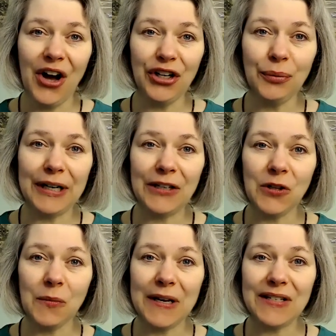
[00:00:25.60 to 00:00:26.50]
on a
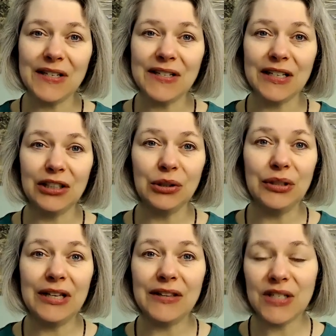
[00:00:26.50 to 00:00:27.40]
regular basis,
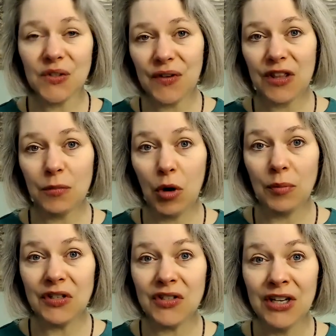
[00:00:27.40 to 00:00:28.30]
including this Faith
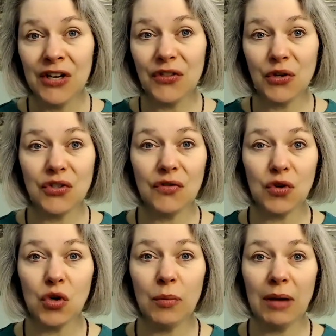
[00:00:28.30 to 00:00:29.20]
Moments. Those of
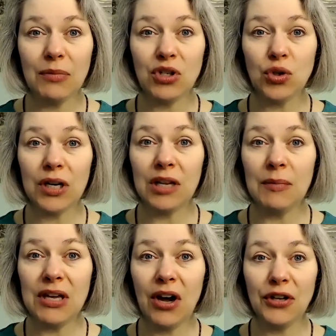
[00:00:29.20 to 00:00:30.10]
you who might be joining
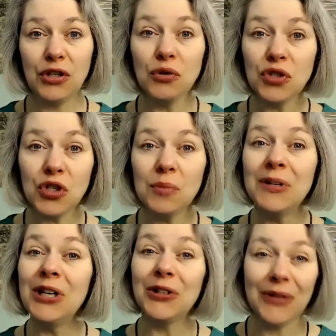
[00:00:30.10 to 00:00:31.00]
me on YouTube,
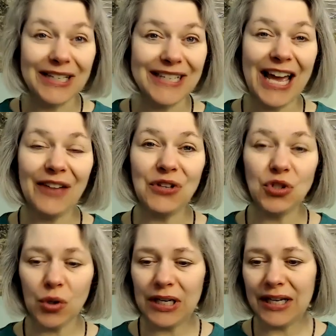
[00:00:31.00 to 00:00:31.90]
Great to have you
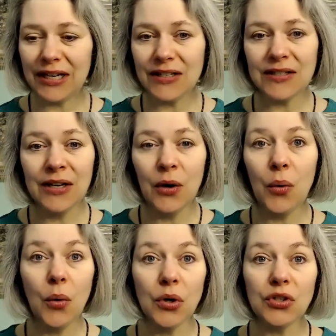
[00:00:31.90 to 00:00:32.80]
joining us
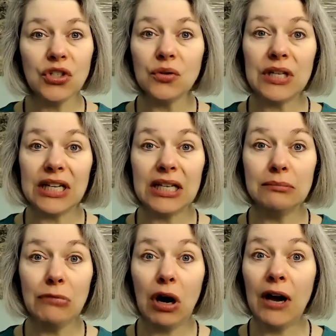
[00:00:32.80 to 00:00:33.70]
or tuning
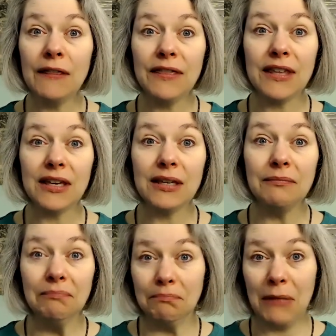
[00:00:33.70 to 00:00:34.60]
in on the
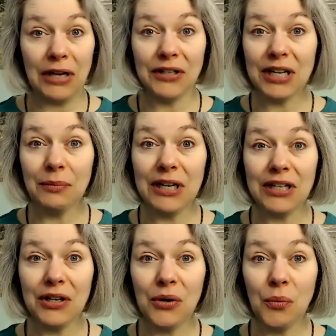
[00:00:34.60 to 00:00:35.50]
Mater Dei
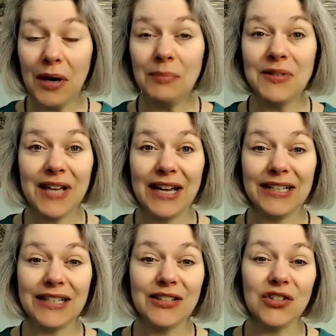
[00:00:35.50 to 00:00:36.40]
Radio website.
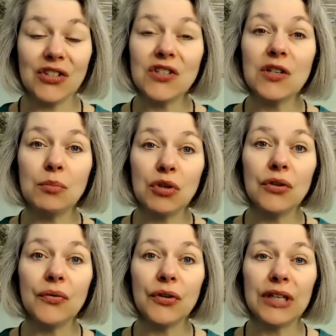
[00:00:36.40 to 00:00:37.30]
It's just a
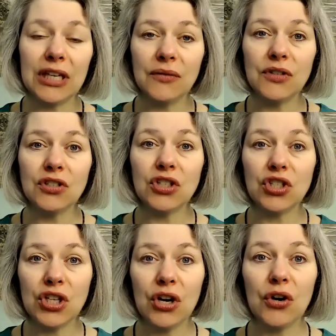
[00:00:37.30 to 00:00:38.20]
beautiful gift to
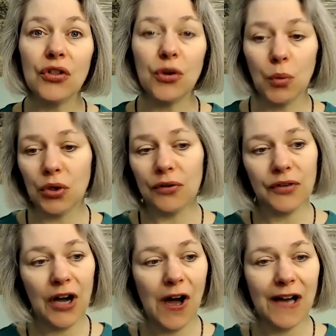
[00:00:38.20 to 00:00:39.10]
share the word of
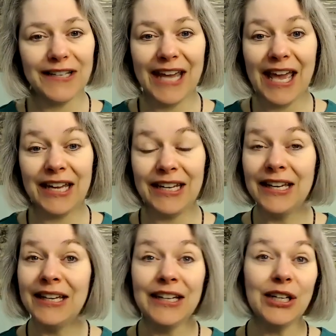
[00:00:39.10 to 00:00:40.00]
God. And
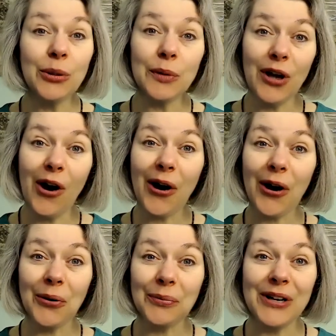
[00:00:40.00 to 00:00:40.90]
here we
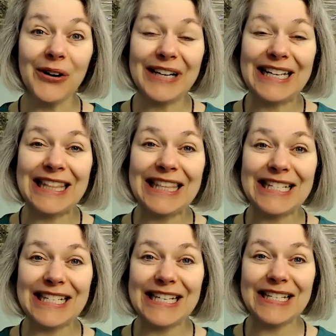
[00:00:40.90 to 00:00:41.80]
are. We are in the
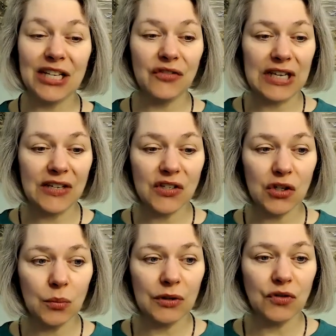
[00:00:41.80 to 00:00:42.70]
season of
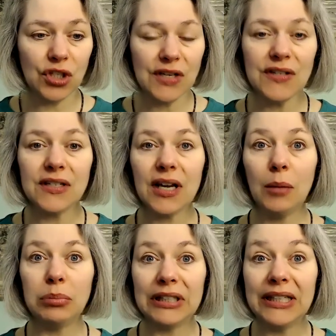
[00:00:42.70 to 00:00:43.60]
Easter. We've just
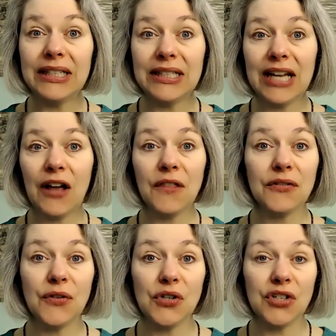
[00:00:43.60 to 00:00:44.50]
completed now the
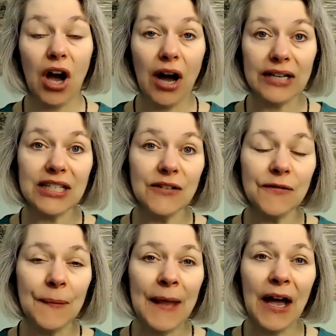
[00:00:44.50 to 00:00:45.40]
first octave
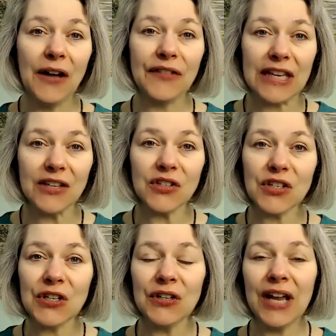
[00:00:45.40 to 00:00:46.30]
of
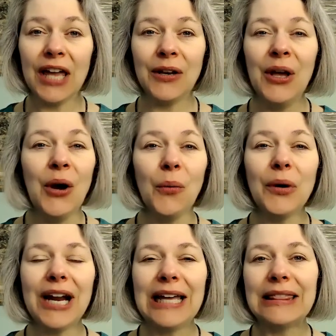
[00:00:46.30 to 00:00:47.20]
Easter. And
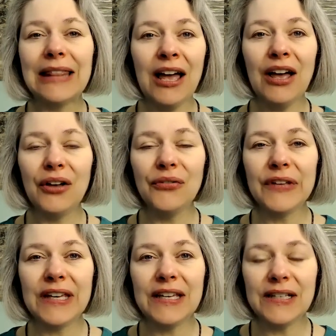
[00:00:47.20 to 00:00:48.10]
what I love
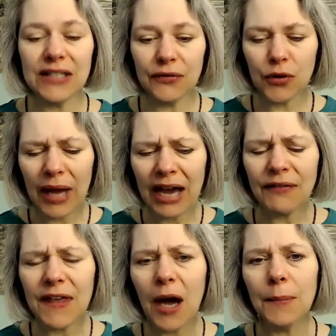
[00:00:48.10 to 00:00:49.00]
is if you have
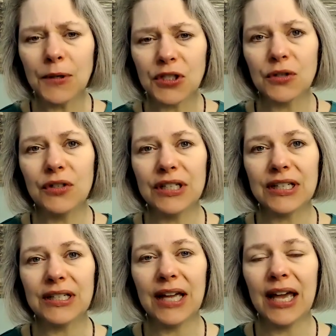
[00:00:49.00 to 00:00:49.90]
the
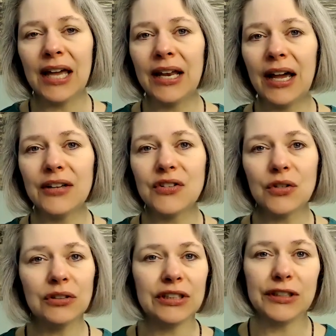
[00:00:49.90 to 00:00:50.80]
opportunity, and I
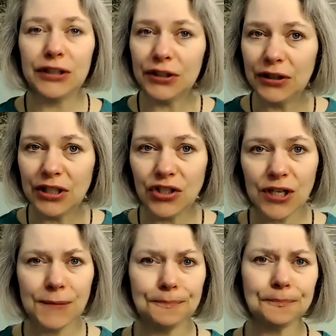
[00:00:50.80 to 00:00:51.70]
certainly encourage
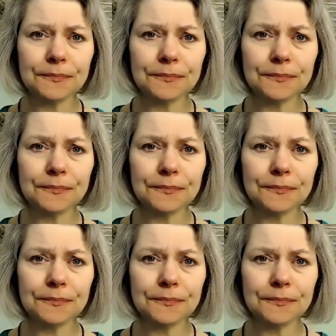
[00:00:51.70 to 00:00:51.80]
it